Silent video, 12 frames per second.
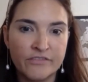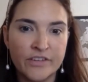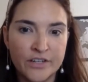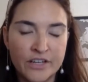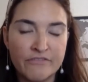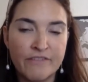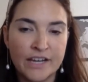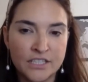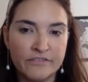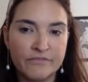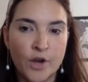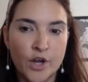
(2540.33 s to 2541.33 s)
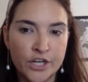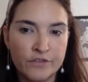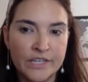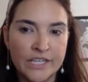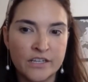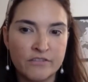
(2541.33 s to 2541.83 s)
very effective
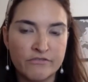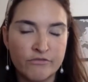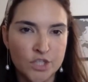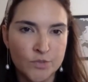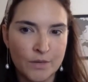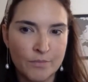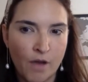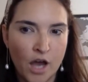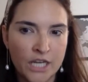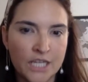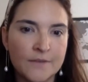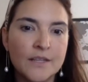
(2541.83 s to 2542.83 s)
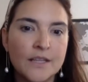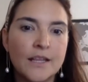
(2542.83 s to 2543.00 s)
monitoring and enforcement body